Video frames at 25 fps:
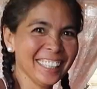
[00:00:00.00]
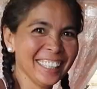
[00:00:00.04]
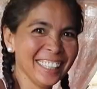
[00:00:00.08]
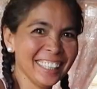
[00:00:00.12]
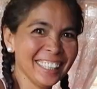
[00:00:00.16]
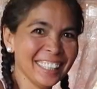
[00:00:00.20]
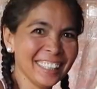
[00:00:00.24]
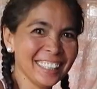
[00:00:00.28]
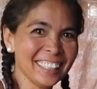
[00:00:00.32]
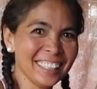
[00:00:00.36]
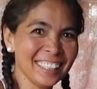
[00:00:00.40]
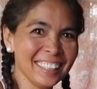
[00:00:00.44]

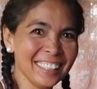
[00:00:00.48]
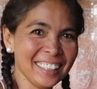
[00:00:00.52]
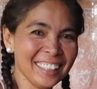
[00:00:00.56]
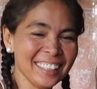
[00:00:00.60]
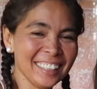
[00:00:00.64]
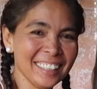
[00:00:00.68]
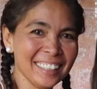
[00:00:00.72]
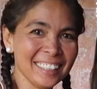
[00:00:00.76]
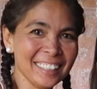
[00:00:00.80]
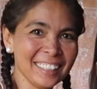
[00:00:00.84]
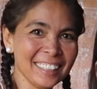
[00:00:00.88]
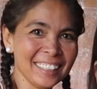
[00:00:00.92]

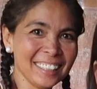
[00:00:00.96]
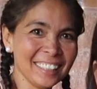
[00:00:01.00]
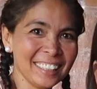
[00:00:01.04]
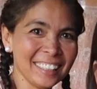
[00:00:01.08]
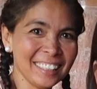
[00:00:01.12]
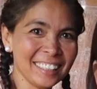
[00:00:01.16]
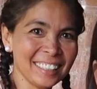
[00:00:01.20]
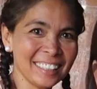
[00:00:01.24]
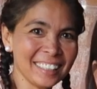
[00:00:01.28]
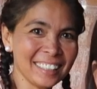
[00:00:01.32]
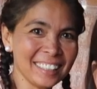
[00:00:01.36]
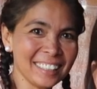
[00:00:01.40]

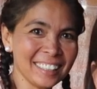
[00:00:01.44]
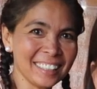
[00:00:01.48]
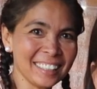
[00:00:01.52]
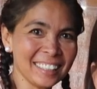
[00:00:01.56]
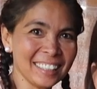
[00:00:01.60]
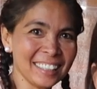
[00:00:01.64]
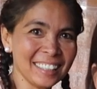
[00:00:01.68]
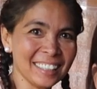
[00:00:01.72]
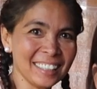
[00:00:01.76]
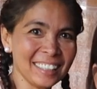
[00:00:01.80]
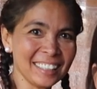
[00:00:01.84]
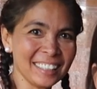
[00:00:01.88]

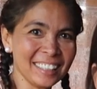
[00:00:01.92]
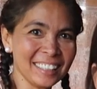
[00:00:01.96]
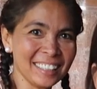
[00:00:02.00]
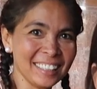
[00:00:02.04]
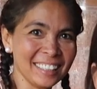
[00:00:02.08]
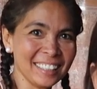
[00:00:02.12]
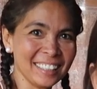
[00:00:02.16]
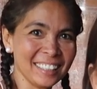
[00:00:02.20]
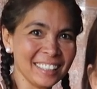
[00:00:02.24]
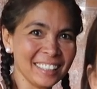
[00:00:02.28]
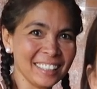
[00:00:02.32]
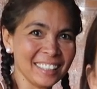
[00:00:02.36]

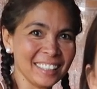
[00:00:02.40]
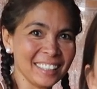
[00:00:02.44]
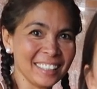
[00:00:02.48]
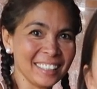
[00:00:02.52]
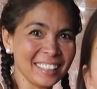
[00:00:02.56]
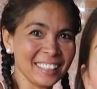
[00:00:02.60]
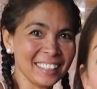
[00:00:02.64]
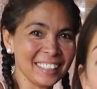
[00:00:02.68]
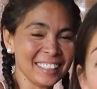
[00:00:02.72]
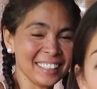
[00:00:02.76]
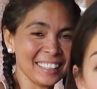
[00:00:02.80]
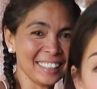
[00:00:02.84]

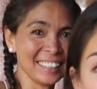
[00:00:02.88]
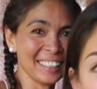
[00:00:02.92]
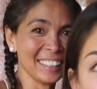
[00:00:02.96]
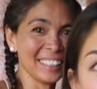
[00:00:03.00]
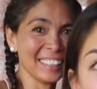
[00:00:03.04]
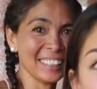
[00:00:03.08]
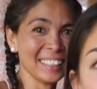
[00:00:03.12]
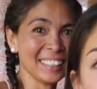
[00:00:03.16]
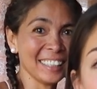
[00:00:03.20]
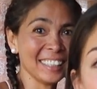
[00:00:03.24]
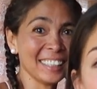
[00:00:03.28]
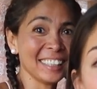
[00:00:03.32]

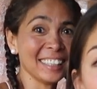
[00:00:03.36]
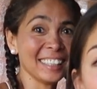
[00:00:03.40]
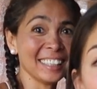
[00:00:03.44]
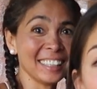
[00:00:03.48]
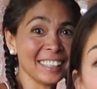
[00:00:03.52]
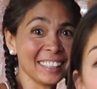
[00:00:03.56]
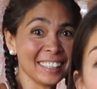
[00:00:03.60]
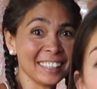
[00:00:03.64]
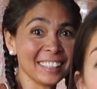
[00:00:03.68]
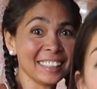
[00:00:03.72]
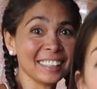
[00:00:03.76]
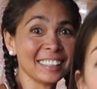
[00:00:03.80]

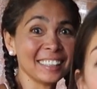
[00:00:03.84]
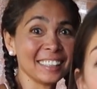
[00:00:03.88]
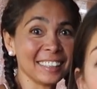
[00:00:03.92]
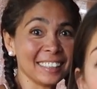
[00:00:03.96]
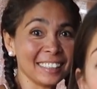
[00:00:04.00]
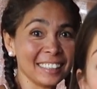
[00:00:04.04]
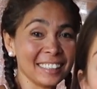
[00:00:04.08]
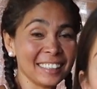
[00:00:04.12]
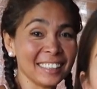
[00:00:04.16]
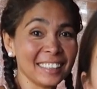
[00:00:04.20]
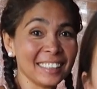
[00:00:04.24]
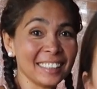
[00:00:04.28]

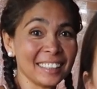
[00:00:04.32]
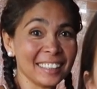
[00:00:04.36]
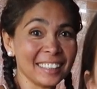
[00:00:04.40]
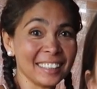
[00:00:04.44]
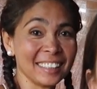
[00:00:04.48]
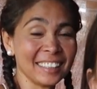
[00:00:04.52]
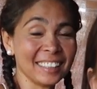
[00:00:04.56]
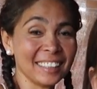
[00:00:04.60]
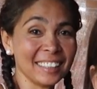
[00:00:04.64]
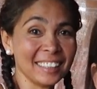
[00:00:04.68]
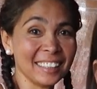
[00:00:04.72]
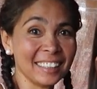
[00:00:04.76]

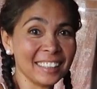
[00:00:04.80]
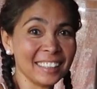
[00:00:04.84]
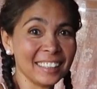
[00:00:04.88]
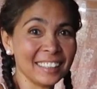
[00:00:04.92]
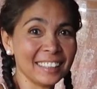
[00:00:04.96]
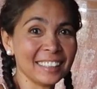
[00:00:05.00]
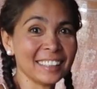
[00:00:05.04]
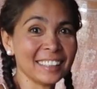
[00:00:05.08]
No words are spoken by the person on screen.